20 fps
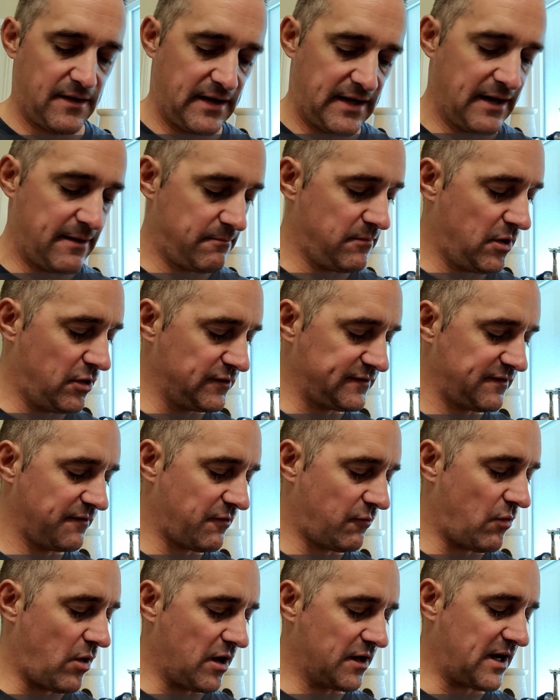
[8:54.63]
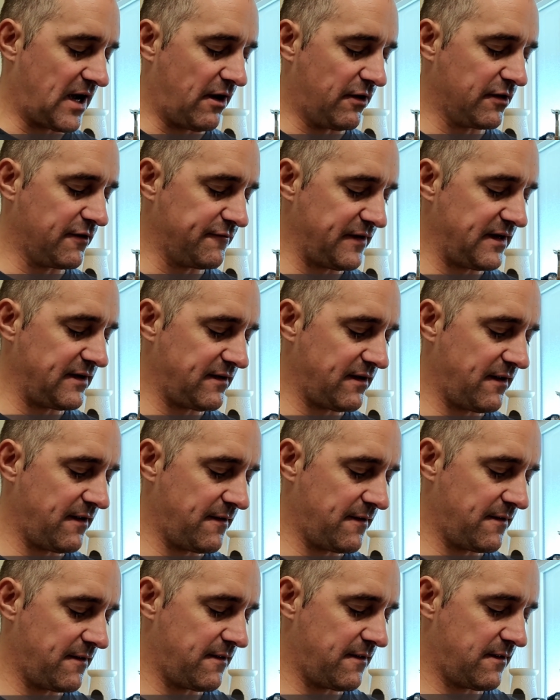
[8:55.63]
get most of the water out of it,
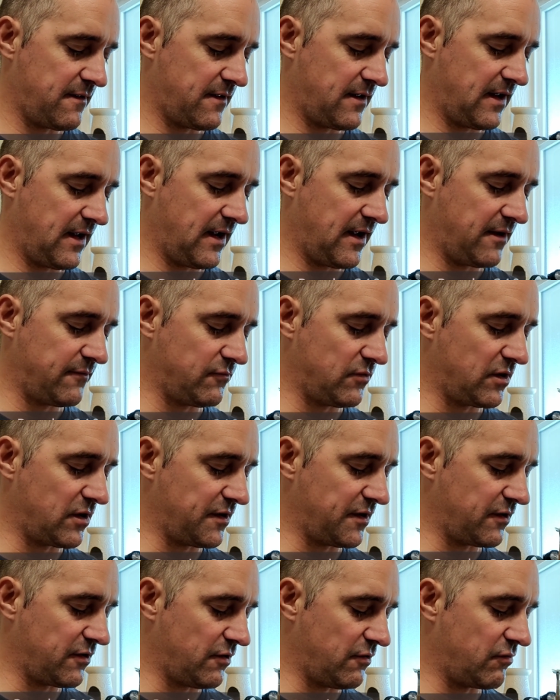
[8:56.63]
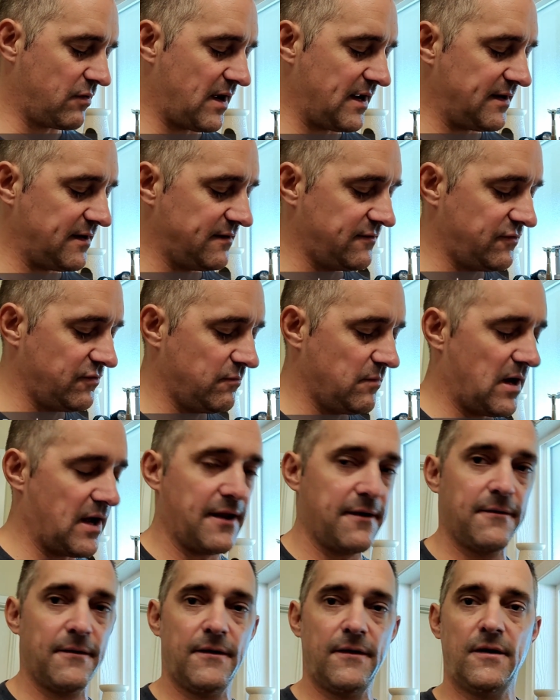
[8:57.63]
and we're gonna go right into
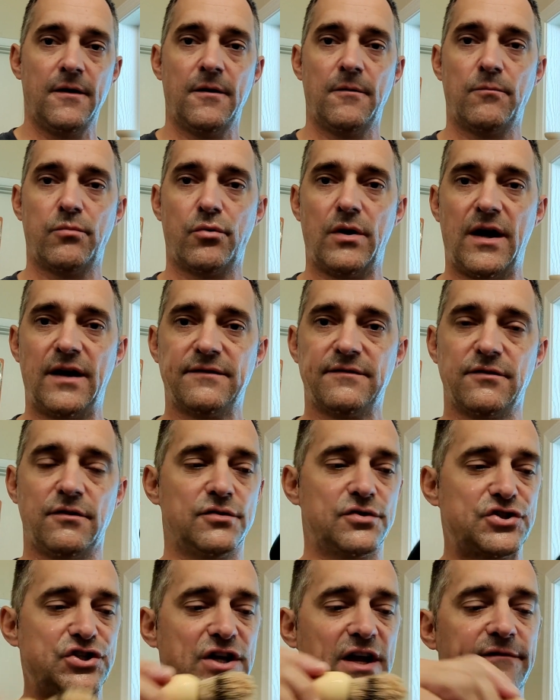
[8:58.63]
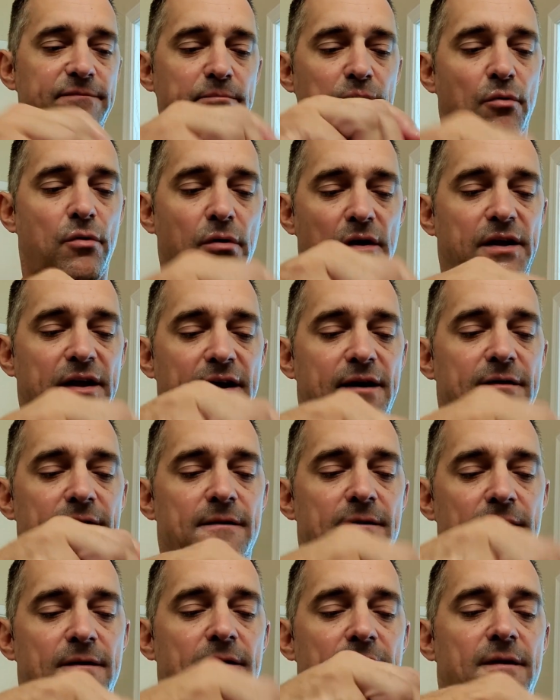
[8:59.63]
my Proraso shave bowl here
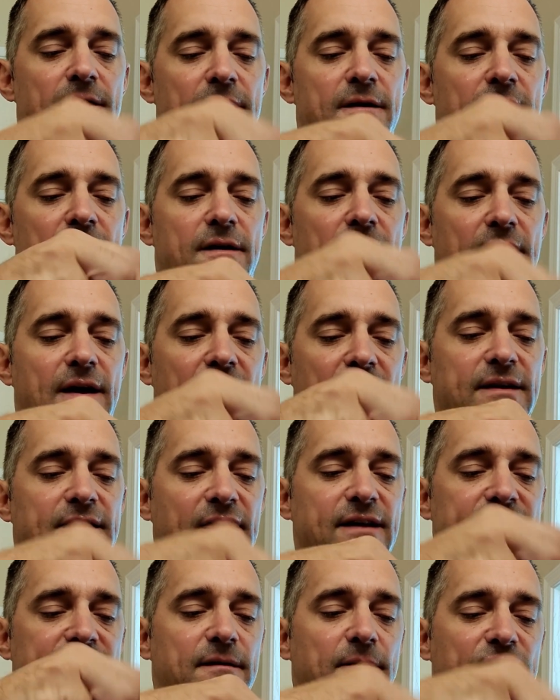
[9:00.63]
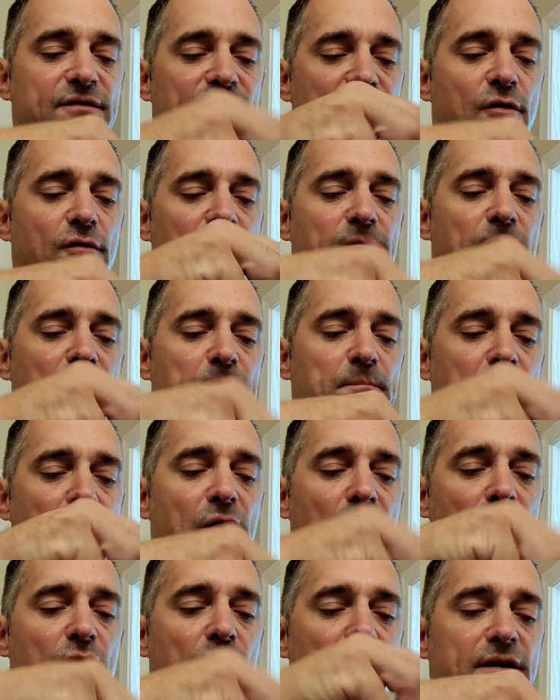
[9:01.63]
and get some soap
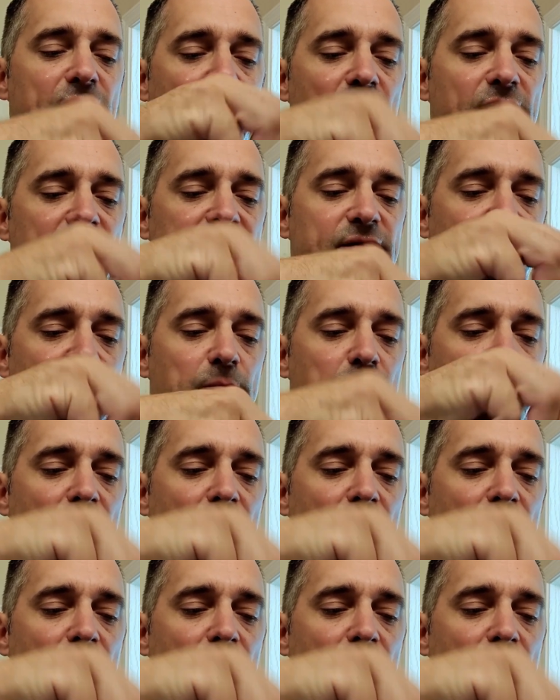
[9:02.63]
loaded into the